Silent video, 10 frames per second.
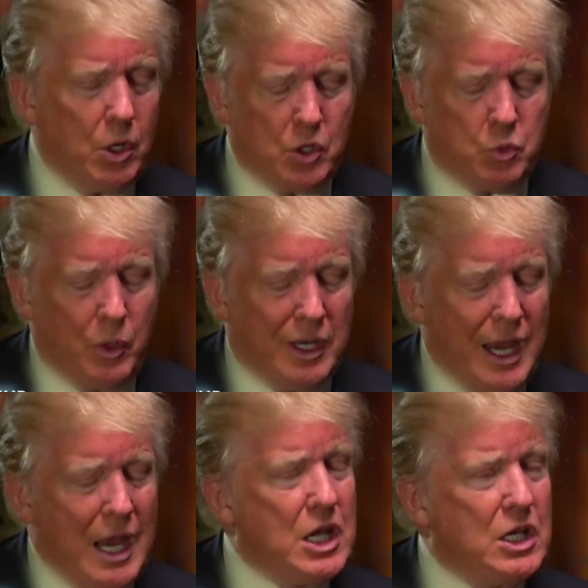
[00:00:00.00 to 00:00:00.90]
Number
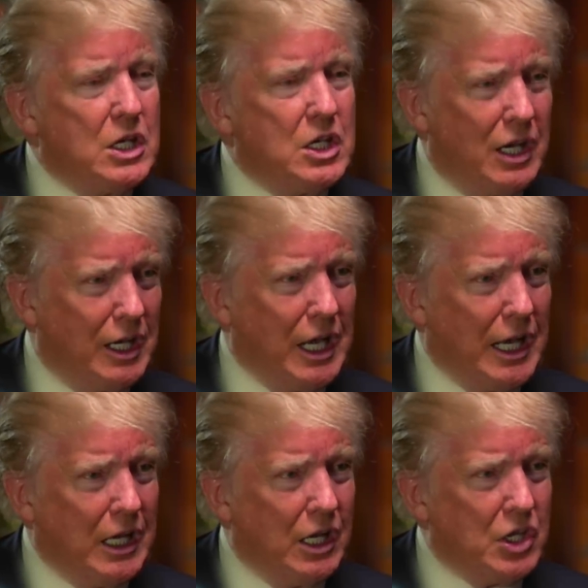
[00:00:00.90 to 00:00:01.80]
10.
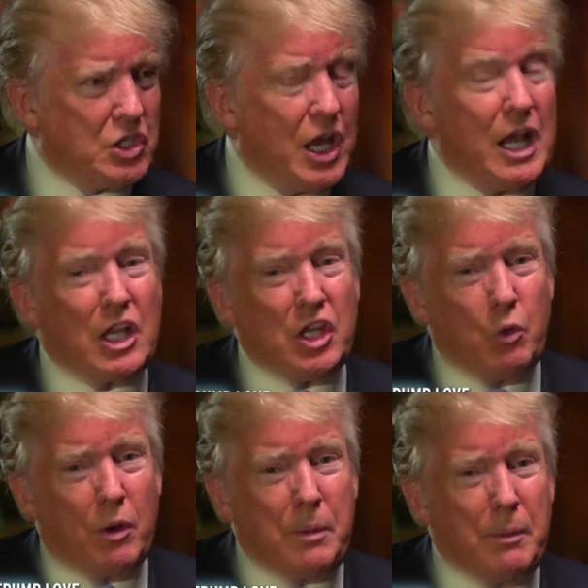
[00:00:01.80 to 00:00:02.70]
Trump Love.
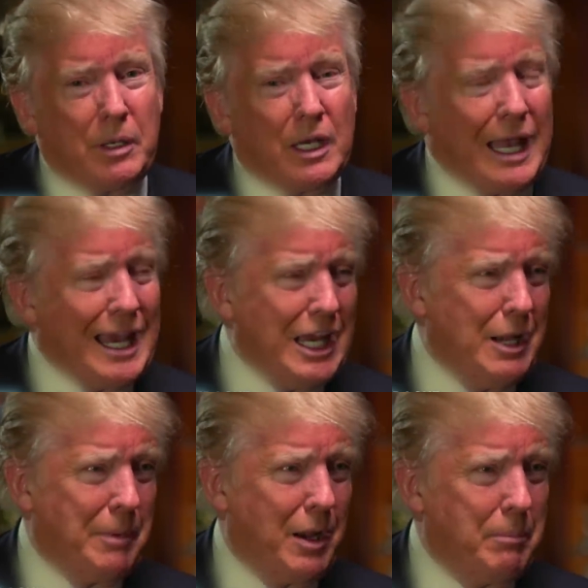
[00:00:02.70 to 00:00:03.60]
To
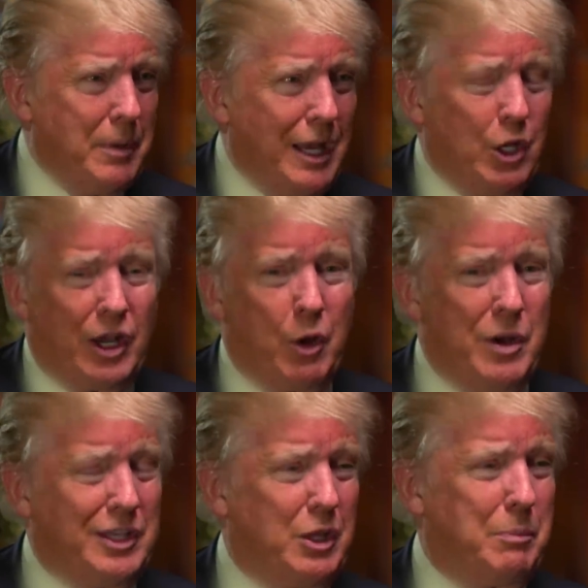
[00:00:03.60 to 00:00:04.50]
put it as nicely
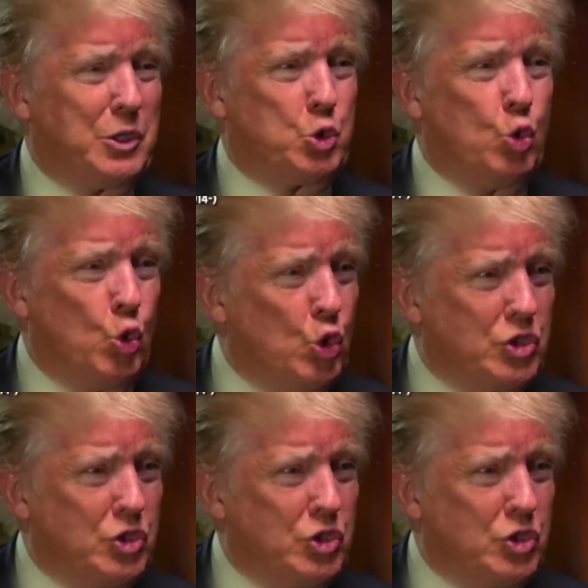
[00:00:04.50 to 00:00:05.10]
as possible,